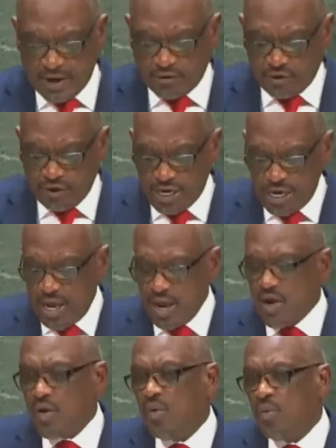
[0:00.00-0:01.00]
The
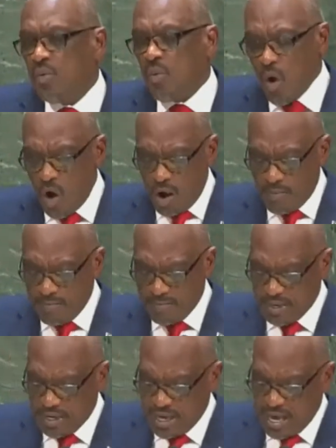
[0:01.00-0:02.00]
naturally
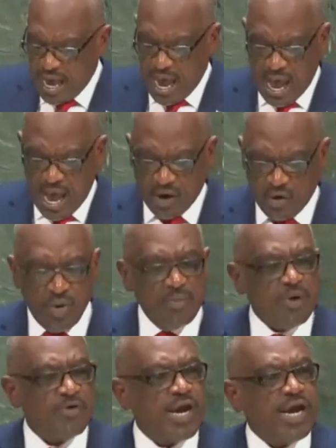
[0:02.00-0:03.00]
warm
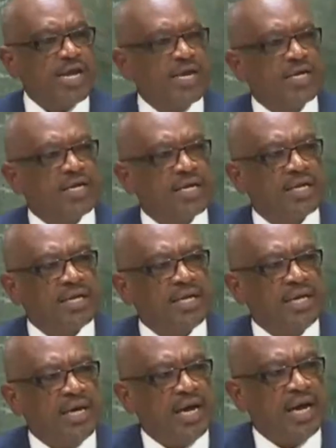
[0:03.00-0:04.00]
aquamarine
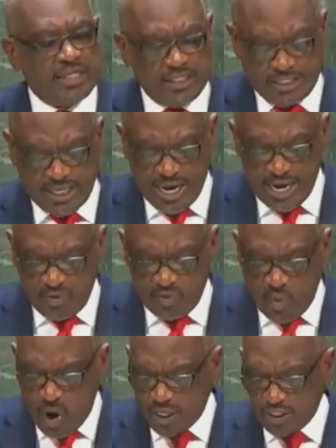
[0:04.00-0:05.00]
and jade
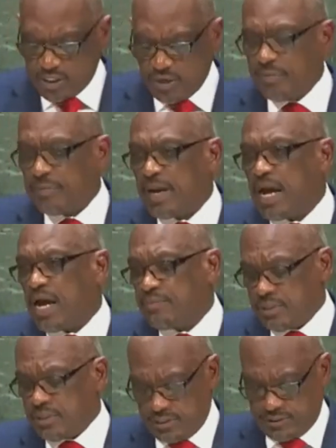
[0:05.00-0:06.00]
waters of the
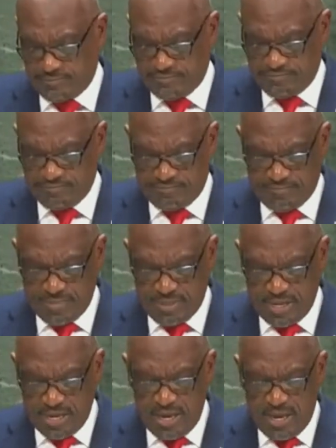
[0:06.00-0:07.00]
Bahamas,
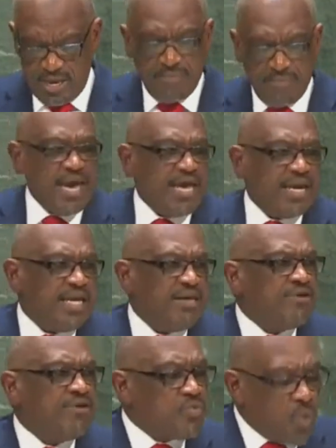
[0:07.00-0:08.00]
made
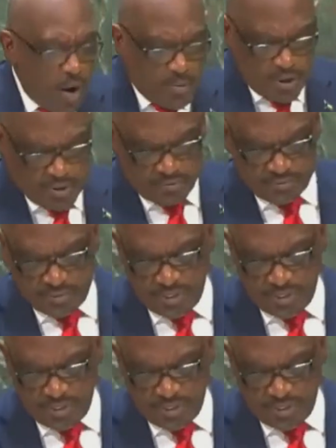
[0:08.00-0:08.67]
even warmer